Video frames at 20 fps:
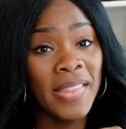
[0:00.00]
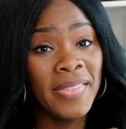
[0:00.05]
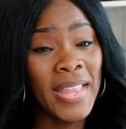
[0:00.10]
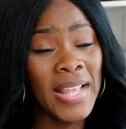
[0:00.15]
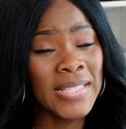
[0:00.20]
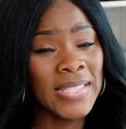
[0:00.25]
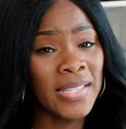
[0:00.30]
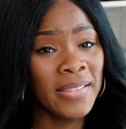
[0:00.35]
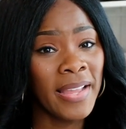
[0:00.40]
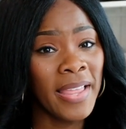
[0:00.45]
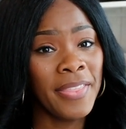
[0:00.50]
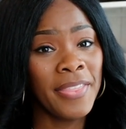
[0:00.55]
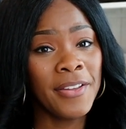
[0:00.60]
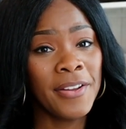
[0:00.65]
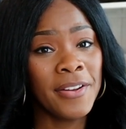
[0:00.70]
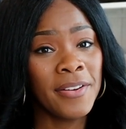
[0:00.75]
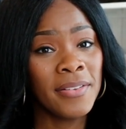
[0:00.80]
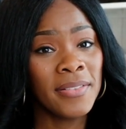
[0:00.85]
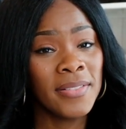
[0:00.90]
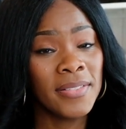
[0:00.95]
that's
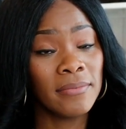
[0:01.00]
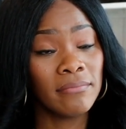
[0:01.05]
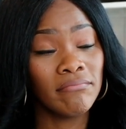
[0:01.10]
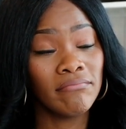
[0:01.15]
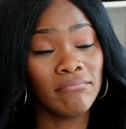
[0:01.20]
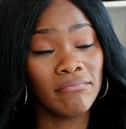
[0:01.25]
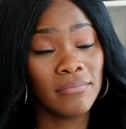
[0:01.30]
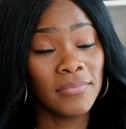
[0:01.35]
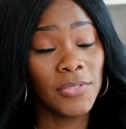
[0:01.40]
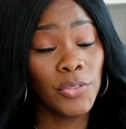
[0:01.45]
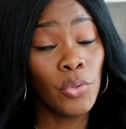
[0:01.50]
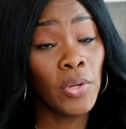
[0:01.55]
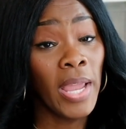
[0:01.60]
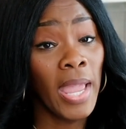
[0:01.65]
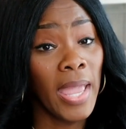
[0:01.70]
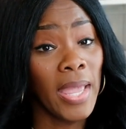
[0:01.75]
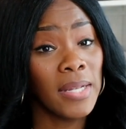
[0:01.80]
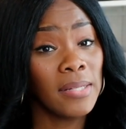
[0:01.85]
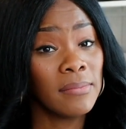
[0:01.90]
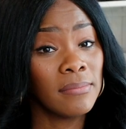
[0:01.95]
leather, you
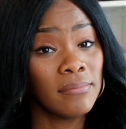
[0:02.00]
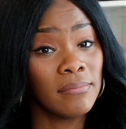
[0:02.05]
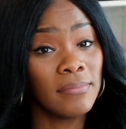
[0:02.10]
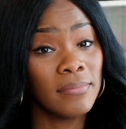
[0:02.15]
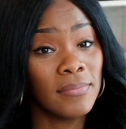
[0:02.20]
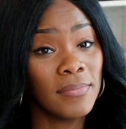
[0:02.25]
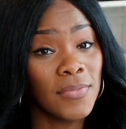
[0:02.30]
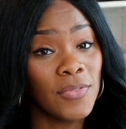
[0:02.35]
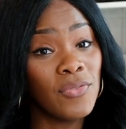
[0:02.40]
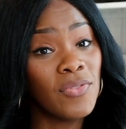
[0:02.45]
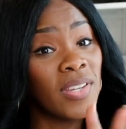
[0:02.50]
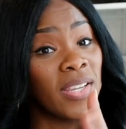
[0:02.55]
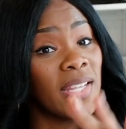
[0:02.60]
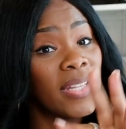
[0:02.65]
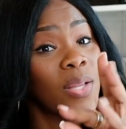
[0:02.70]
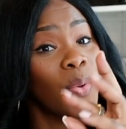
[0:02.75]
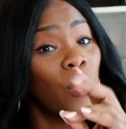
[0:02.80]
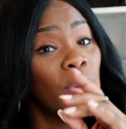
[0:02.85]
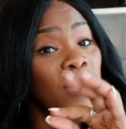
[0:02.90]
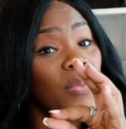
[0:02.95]
can. You can
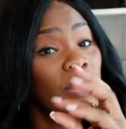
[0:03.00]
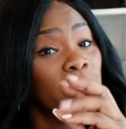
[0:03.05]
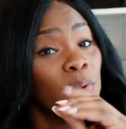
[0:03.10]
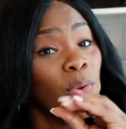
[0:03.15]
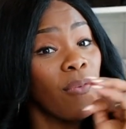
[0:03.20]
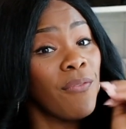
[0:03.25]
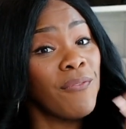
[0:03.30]
get the ones with no